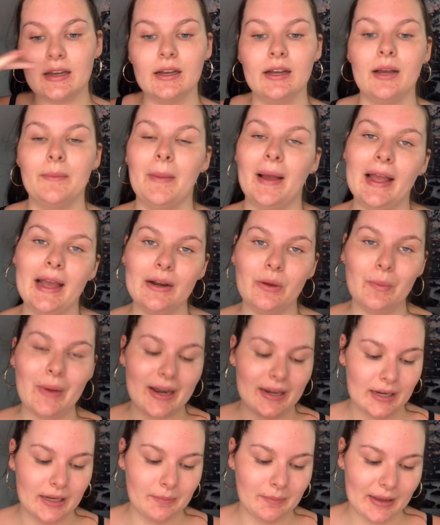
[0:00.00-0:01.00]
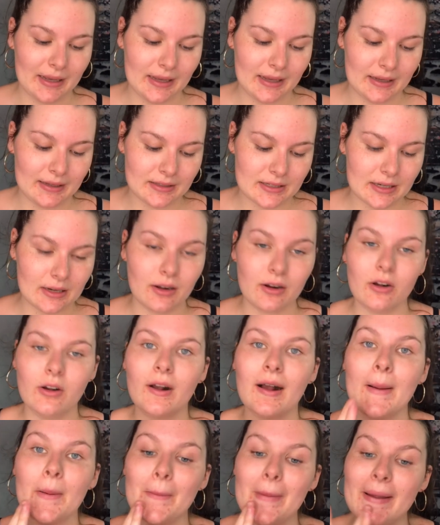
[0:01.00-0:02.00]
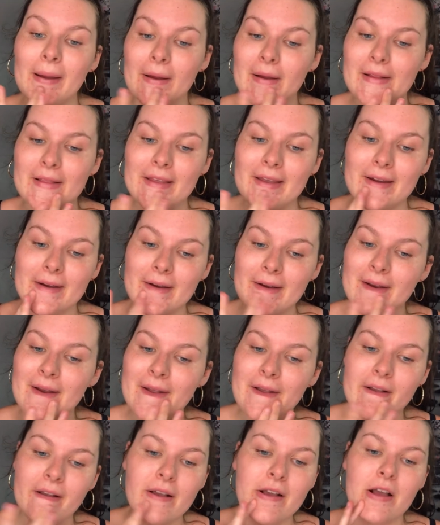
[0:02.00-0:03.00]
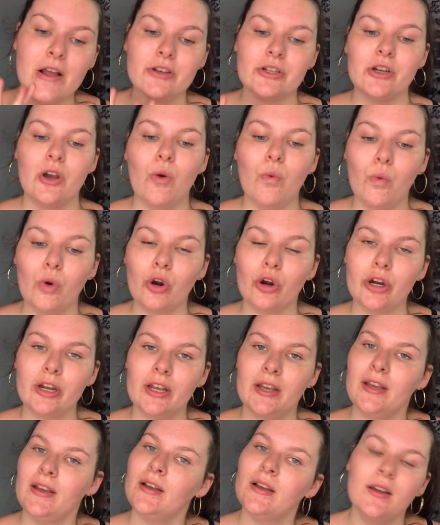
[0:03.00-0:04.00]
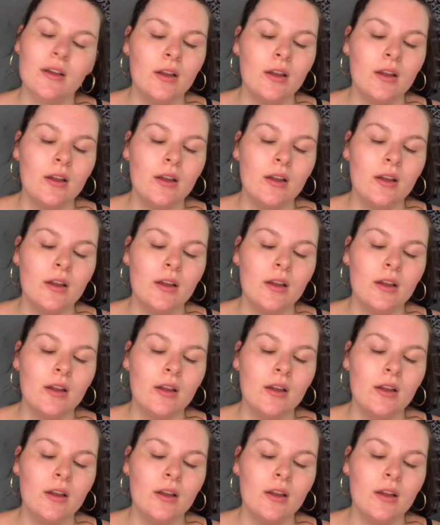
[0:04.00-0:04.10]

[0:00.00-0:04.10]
Um, I had a wedding. My aunt and uncle got married there. Don't worry.